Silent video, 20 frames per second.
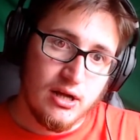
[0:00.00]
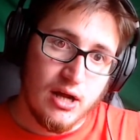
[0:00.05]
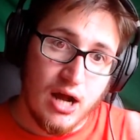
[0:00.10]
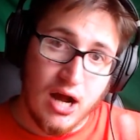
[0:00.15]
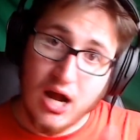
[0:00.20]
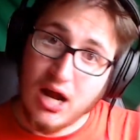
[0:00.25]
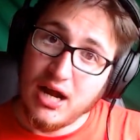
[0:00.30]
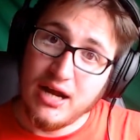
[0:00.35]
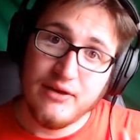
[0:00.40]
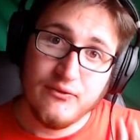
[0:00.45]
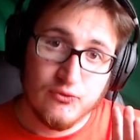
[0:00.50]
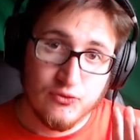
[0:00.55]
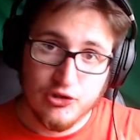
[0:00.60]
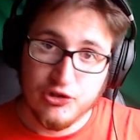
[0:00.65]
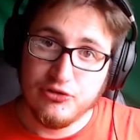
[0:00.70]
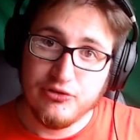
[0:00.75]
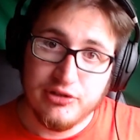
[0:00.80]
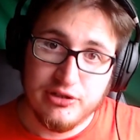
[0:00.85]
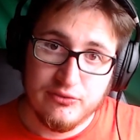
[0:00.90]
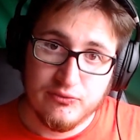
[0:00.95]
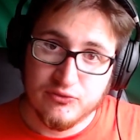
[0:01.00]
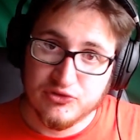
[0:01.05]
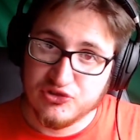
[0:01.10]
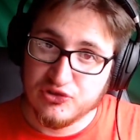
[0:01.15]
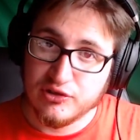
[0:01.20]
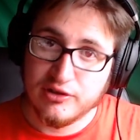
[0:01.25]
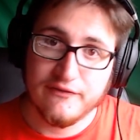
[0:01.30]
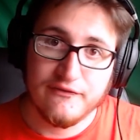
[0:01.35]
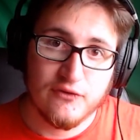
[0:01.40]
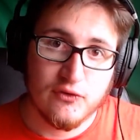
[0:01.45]
I really was
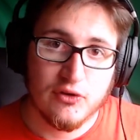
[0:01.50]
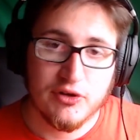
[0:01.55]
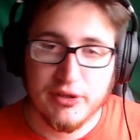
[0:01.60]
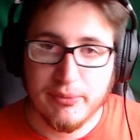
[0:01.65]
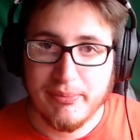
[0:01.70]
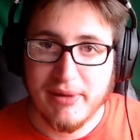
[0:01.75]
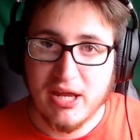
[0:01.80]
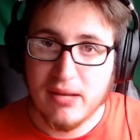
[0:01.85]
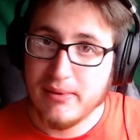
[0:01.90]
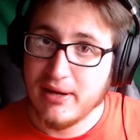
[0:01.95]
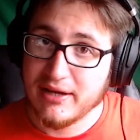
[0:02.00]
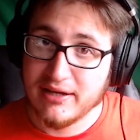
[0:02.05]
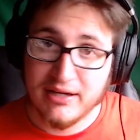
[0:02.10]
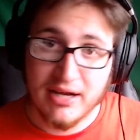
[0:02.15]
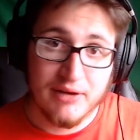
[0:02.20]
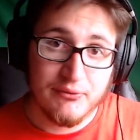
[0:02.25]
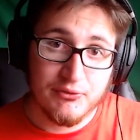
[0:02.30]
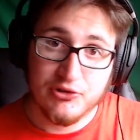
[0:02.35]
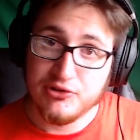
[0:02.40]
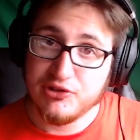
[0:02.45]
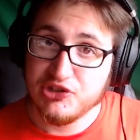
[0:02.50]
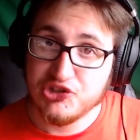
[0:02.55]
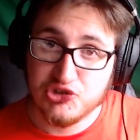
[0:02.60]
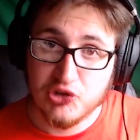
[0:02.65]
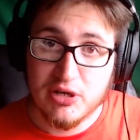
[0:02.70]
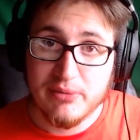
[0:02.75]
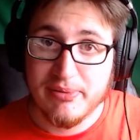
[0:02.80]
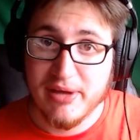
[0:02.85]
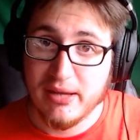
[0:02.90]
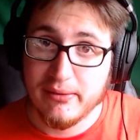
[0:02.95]
looking forward to Payback, and I really
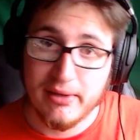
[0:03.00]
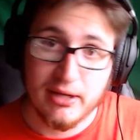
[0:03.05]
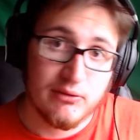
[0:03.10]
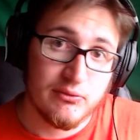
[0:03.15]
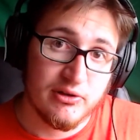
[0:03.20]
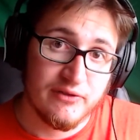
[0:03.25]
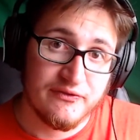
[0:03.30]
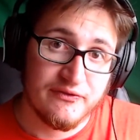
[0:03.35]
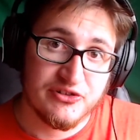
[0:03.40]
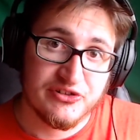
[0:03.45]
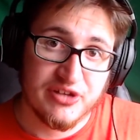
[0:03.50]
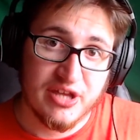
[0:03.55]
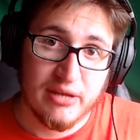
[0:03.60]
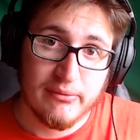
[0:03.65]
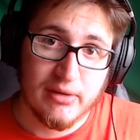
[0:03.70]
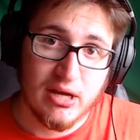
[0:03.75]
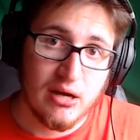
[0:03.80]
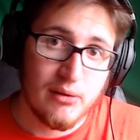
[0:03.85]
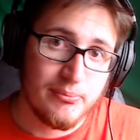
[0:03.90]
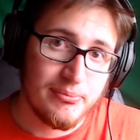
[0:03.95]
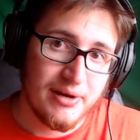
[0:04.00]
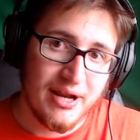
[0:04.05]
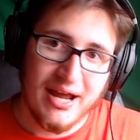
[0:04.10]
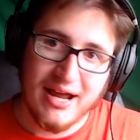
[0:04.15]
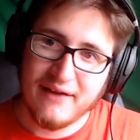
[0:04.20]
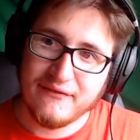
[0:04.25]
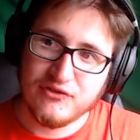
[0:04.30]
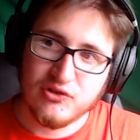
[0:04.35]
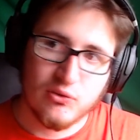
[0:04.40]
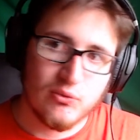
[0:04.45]
enjoyed Payback when it first came out, but
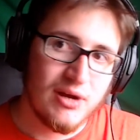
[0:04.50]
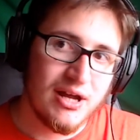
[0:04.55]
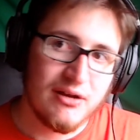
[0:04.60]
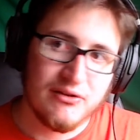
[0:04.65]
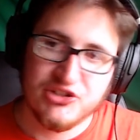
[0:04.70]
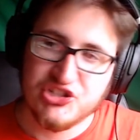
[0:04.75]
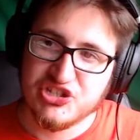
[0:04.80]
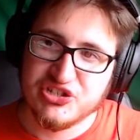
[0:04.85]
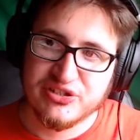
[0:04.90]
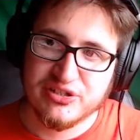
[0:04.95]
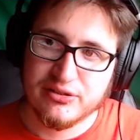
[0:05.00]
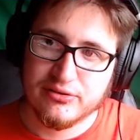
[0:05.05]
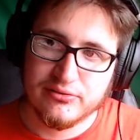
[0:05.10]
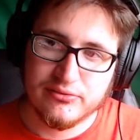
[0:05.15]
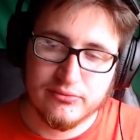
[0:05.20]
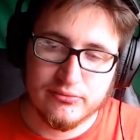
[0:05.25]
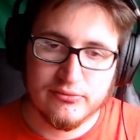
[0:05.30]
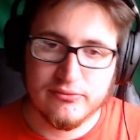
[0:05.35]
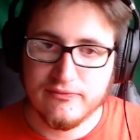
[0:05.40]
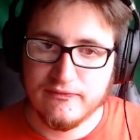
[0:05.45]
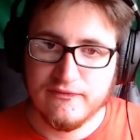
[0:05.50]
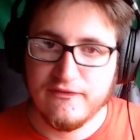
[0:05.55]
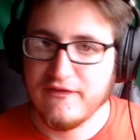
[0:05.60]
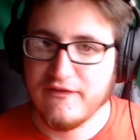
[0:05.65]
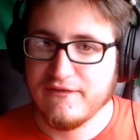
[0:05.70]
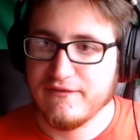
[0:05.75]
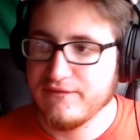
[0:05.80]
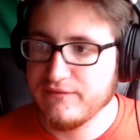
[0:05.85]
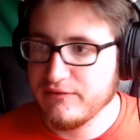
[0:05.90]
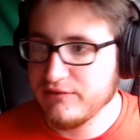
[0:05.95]
after a while
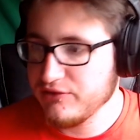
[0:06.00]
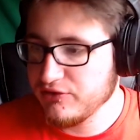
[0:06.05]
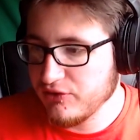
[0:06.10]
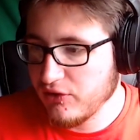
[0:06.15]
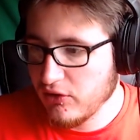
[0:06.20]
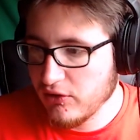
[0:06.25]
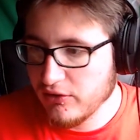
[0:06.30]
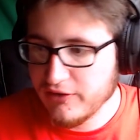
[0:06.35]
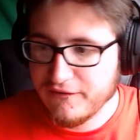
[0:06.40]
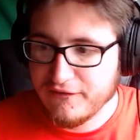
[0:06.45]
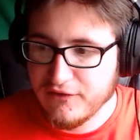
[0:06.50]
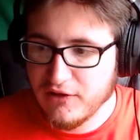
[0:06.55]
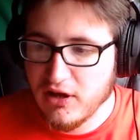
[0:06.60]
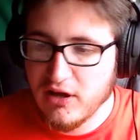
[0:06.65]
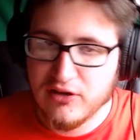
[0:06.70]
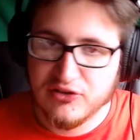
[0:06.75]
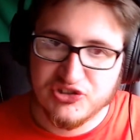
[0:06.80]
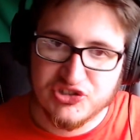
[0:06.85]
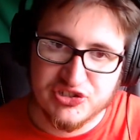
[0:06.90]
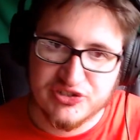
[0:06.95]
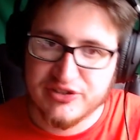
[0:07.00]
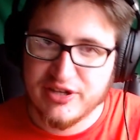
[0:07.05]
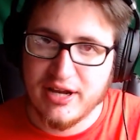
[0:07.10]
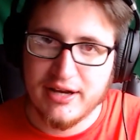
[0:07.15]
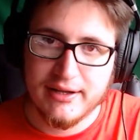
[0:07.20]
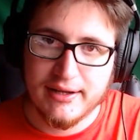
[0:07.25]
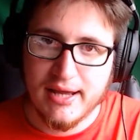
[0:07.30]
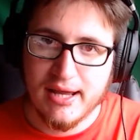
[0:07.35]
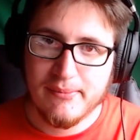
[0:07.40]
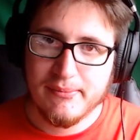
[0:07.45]
all the flaws just kind
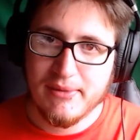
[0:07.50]
of came